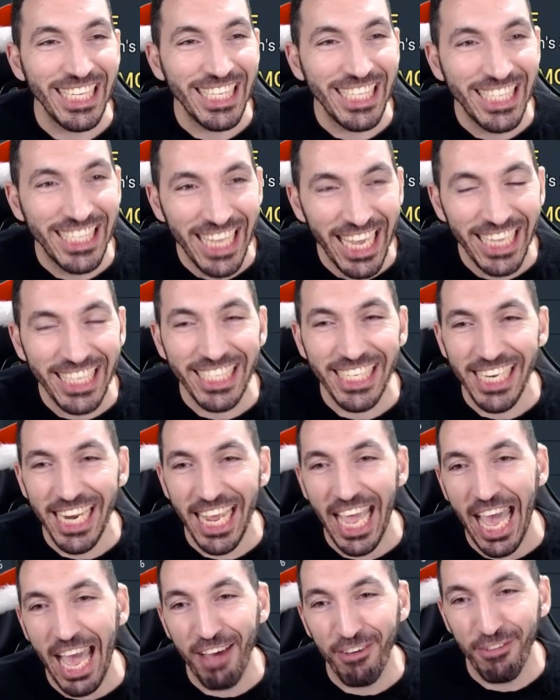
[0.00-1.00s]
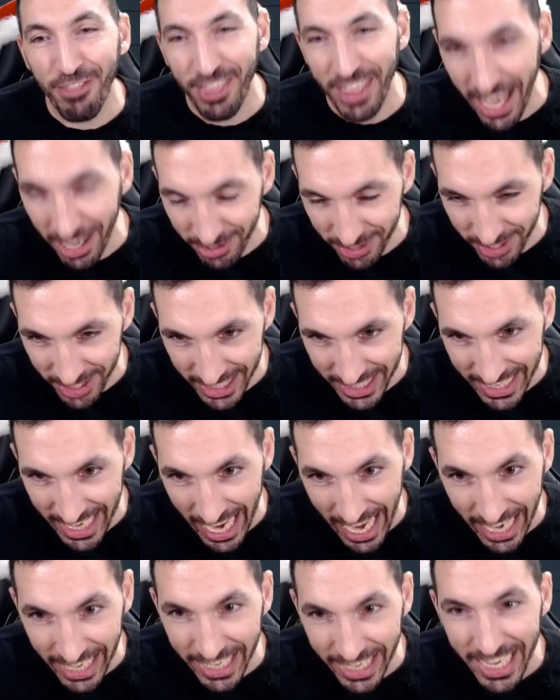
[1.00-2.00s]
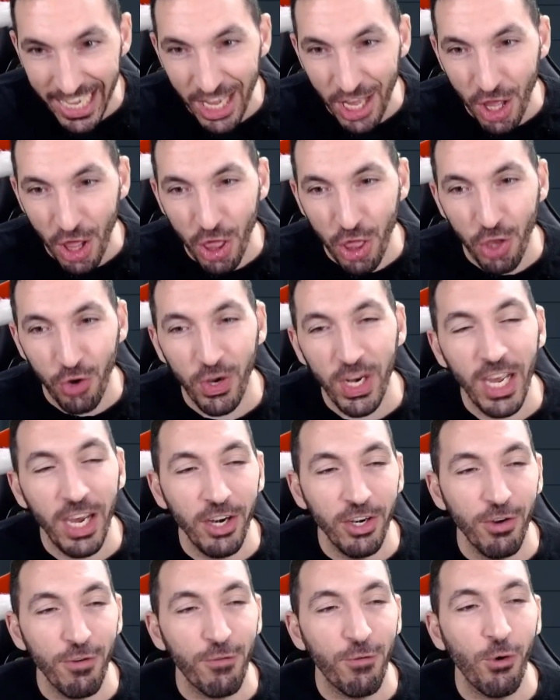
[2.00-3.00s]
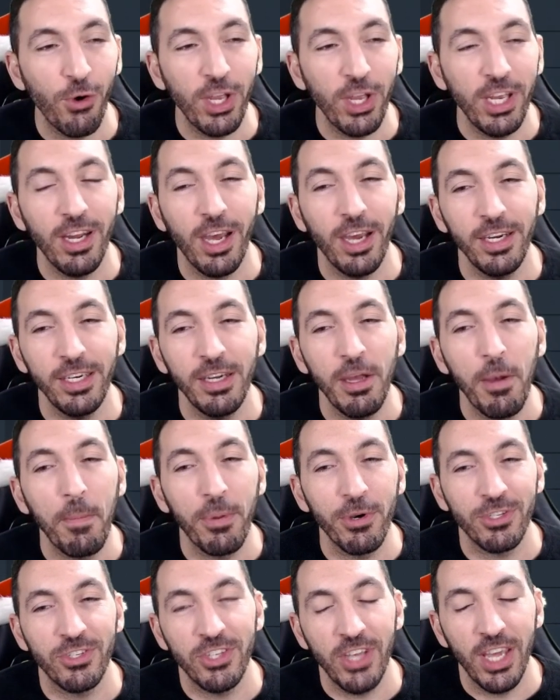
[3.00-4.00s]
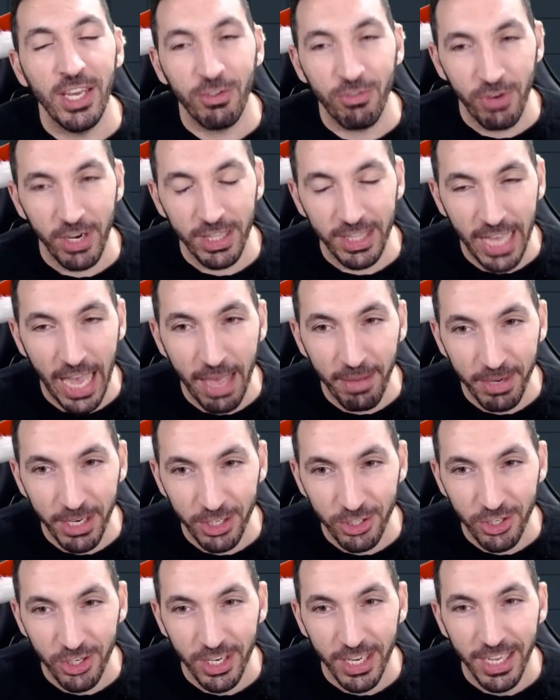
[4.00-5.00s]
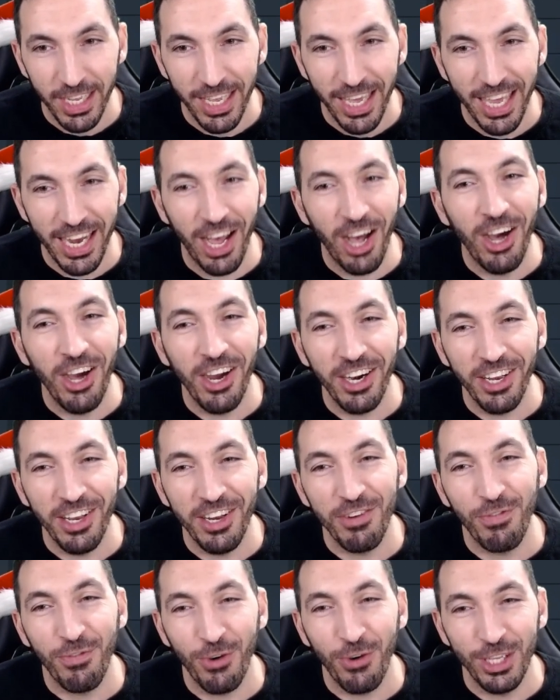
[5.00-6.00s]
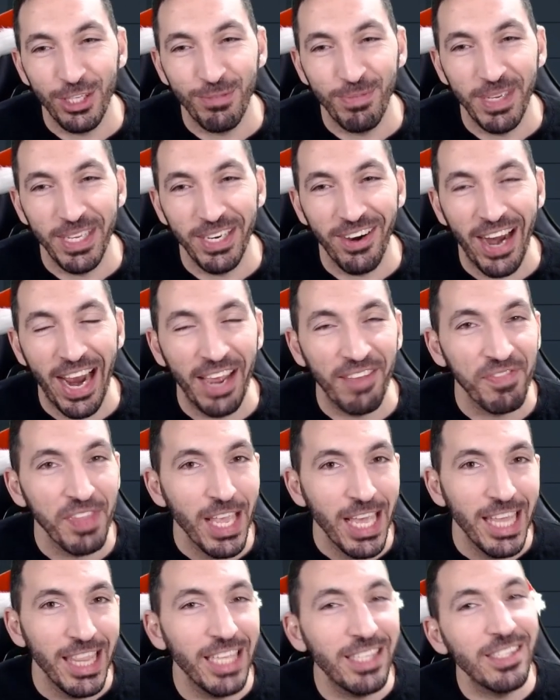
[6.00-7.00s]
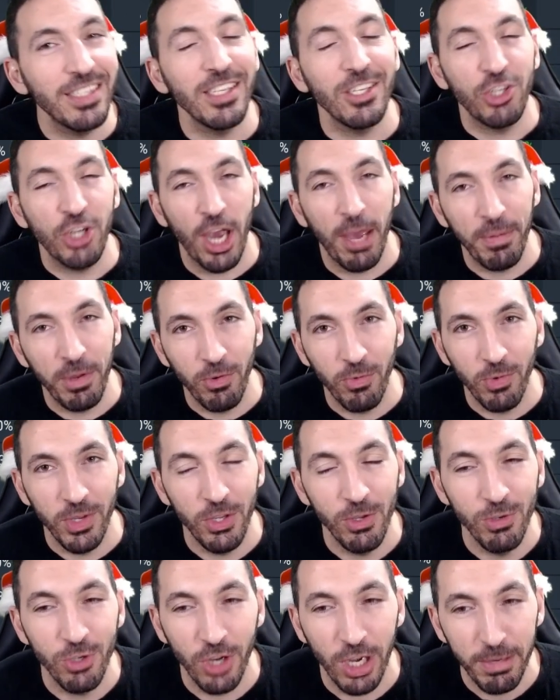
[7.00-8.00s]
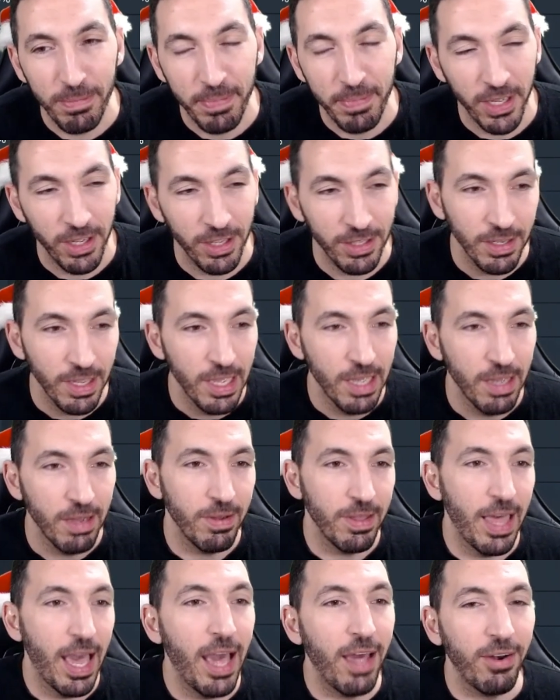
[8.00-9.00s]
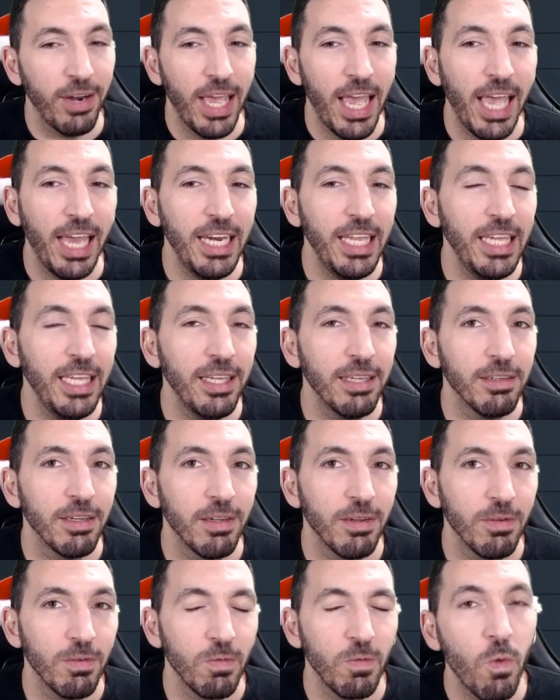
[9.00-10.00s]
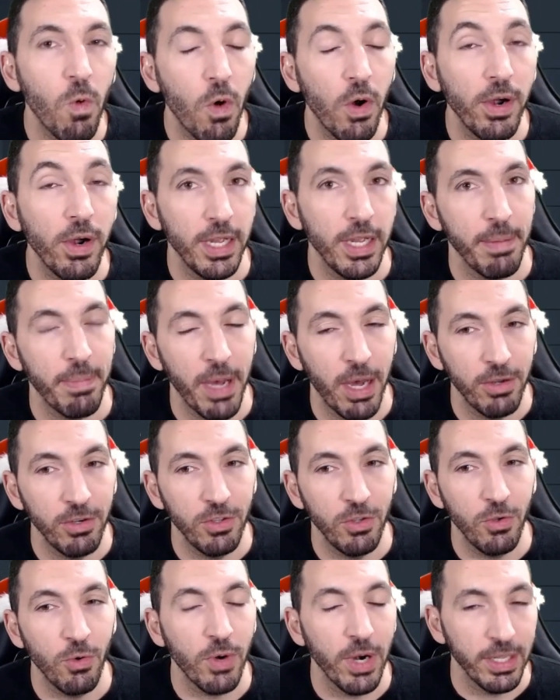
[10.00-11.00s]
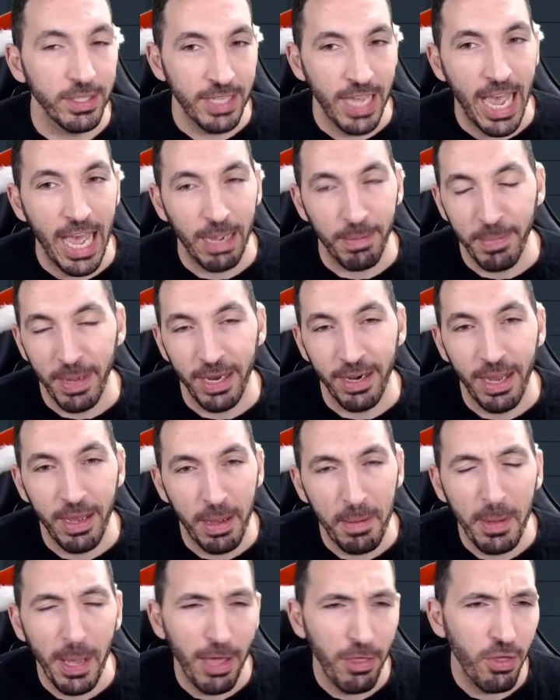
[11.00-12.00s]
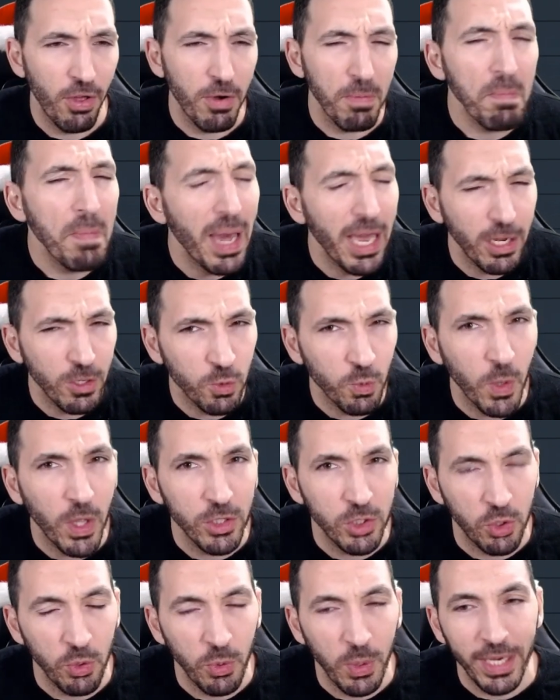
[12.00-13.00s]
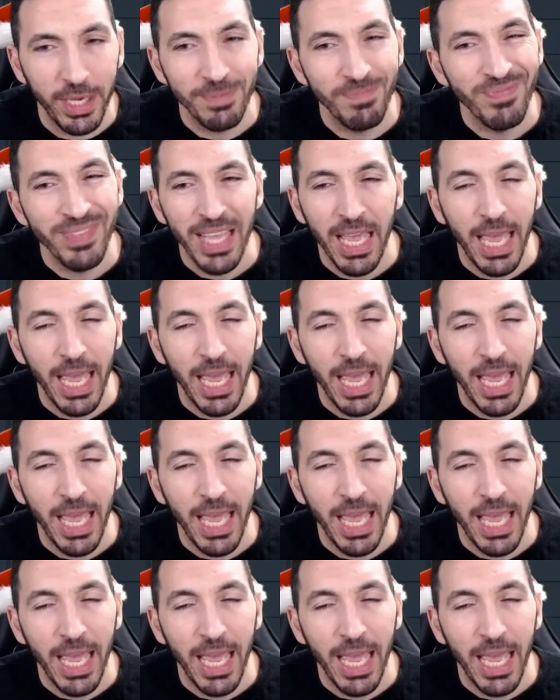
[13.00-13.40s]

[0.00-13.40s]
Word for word: Six and a half thousand attack, three hundred forty-nine percent crit damage, and one hundred forty speed, all right? This is a champion we usually build without any worry about your attack, but I, I thought I might as well do it.